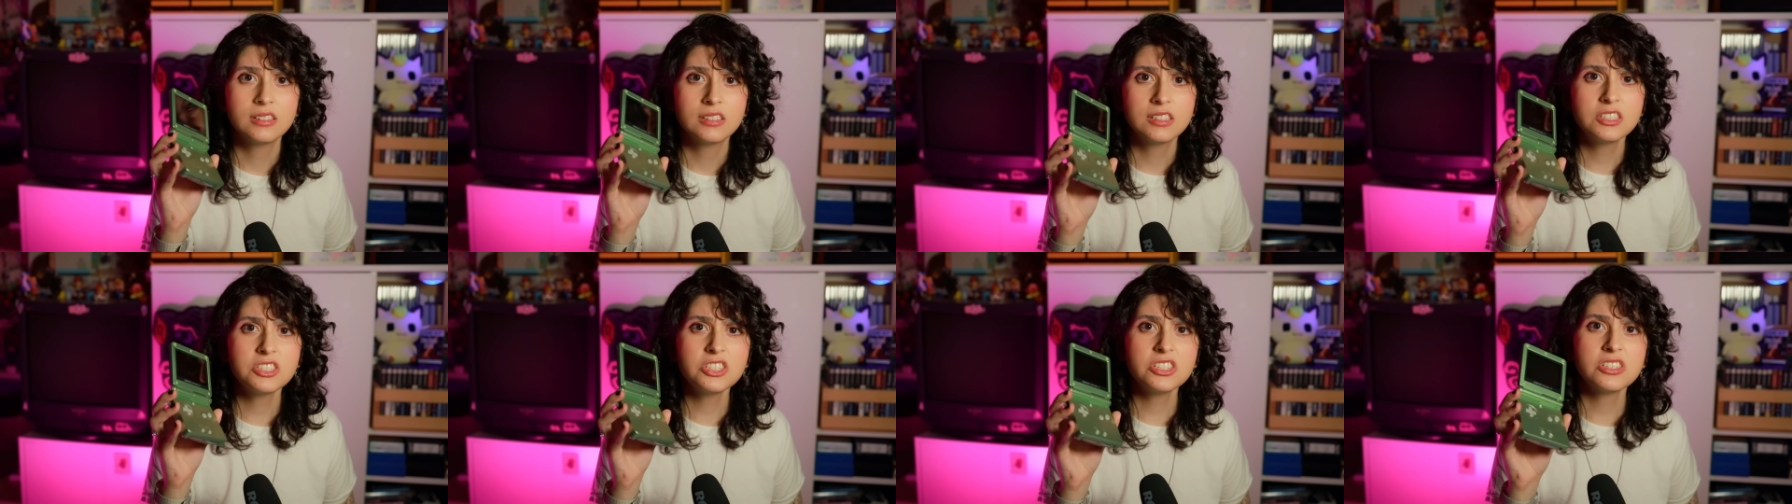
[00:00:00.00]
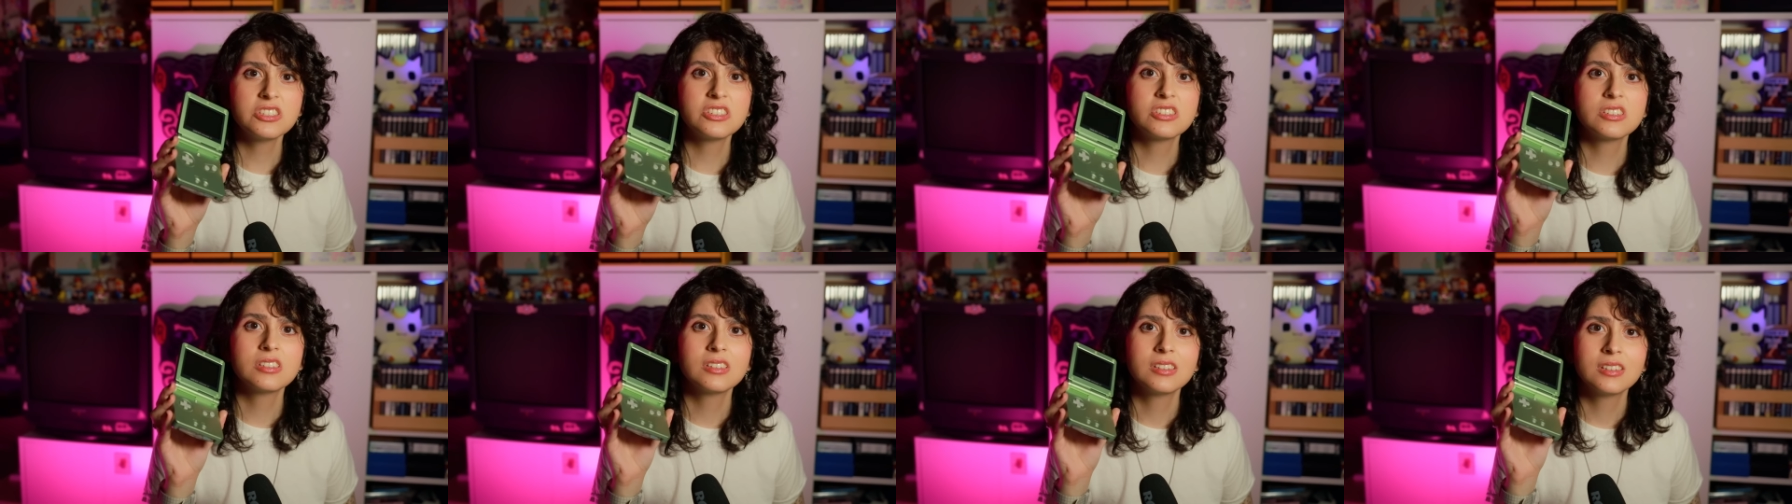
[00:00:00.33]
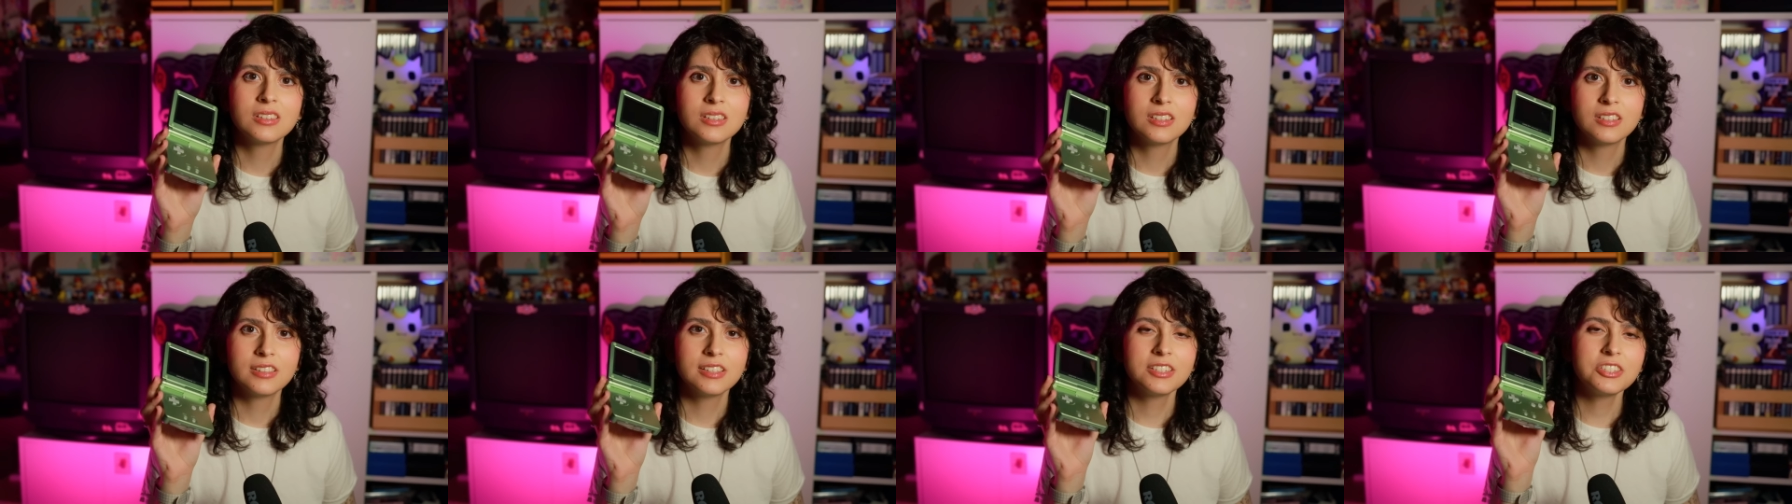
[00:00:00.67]
Let's just
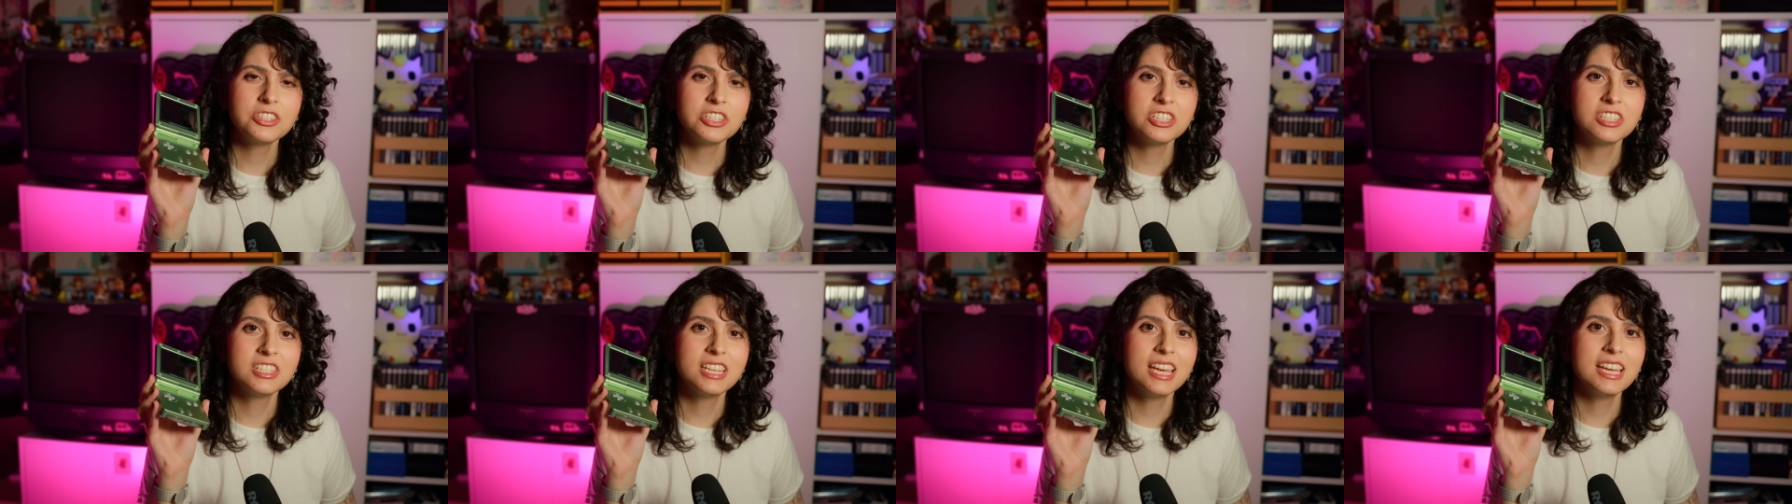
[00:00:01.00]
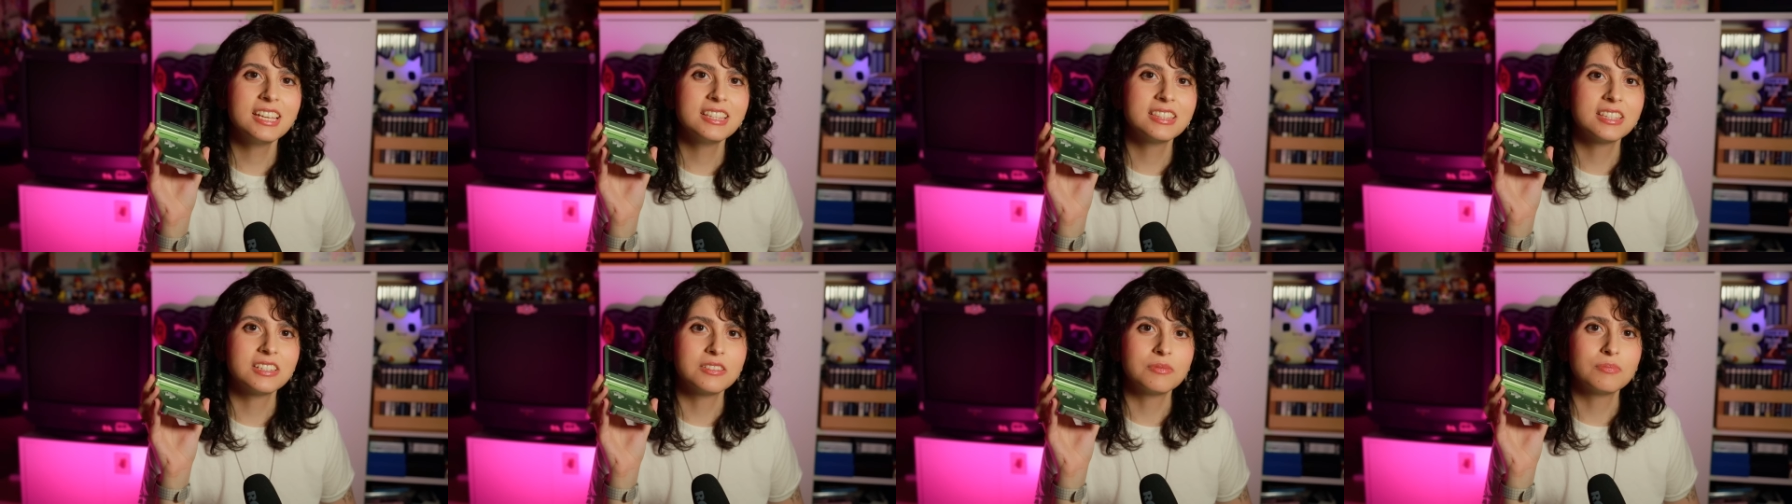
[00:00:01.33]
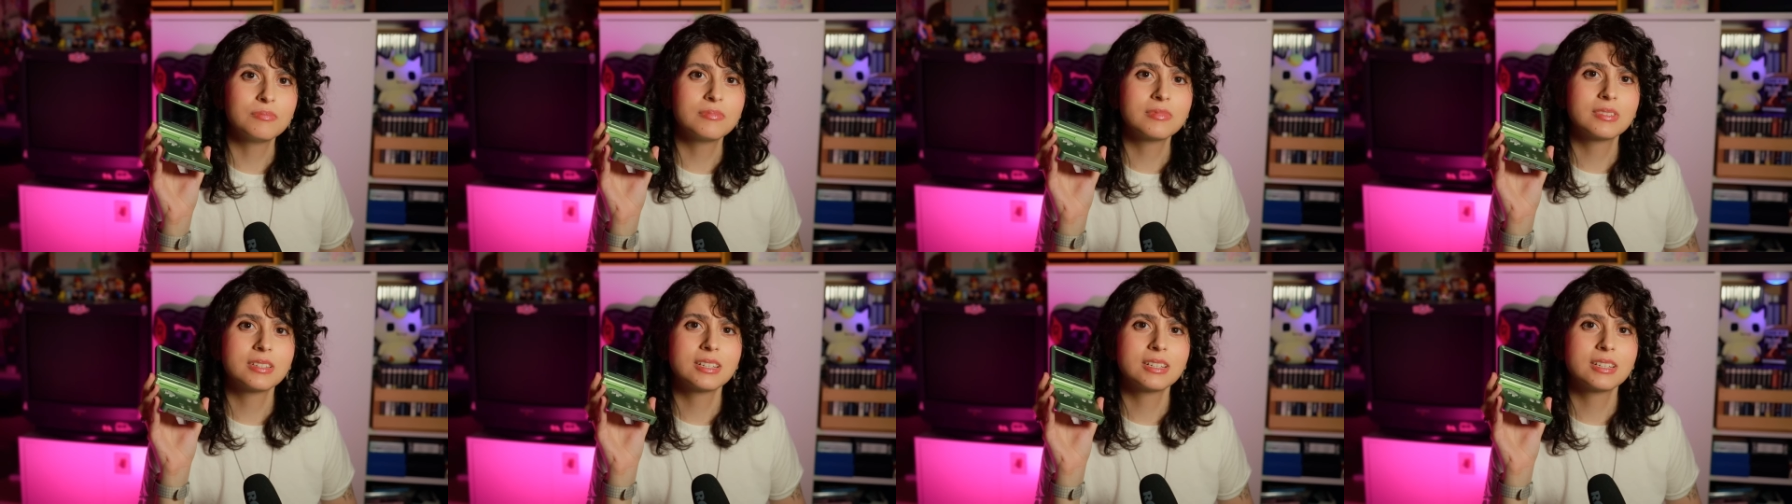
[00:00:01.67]
take the